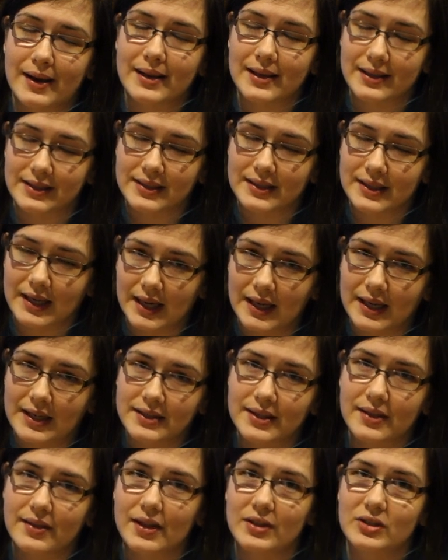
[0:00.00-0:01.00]

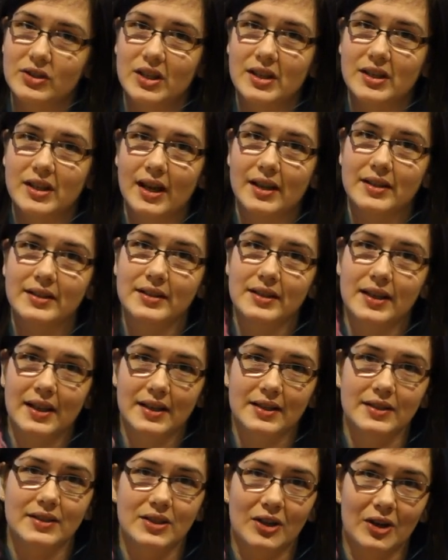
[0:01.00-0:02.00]
SDs than she does
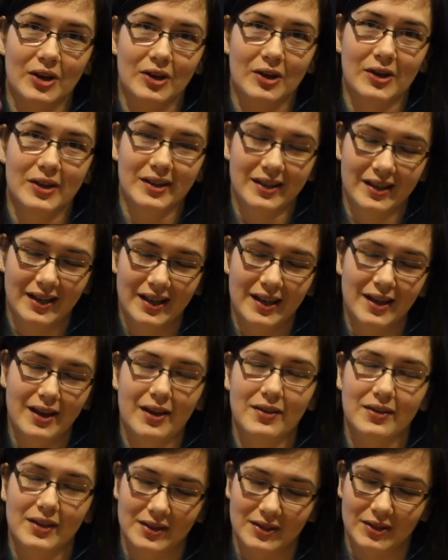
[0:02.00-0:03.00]
next to
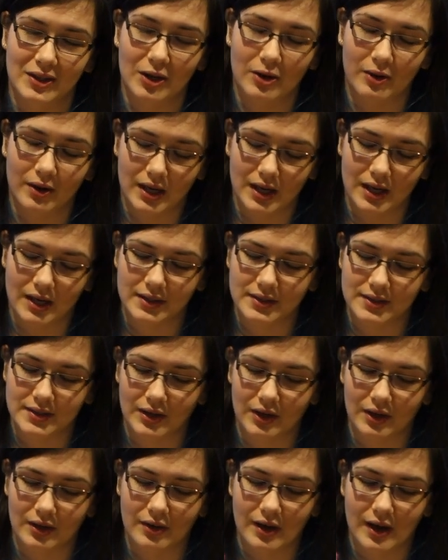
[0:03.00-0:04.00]
this girl here.
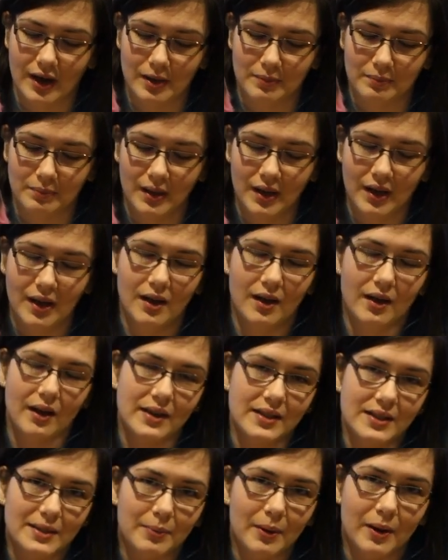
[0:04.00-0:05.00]
So
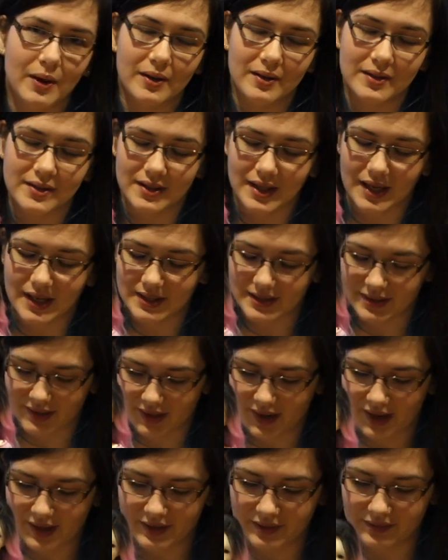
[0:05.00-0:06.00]
I suppose that's
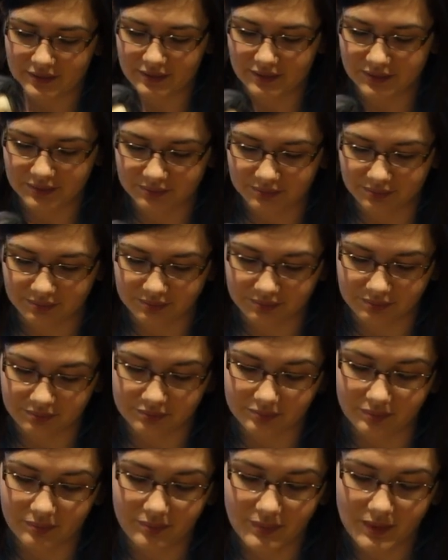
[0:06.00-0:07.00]
kind of
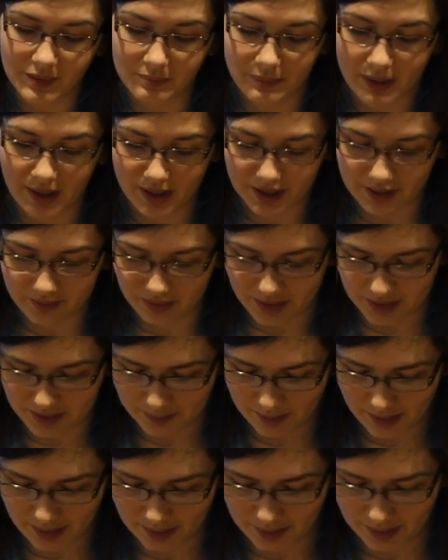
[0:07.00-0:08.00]
part of it as
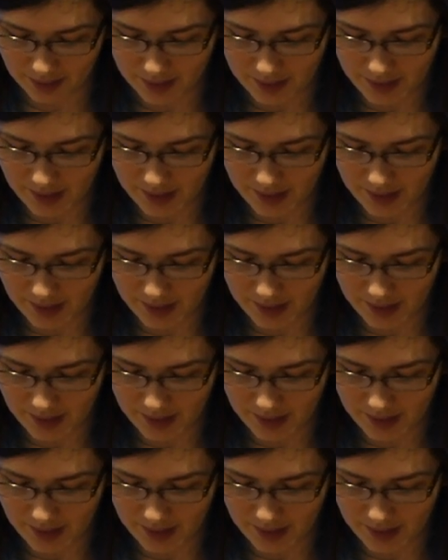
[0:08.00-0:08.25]
well.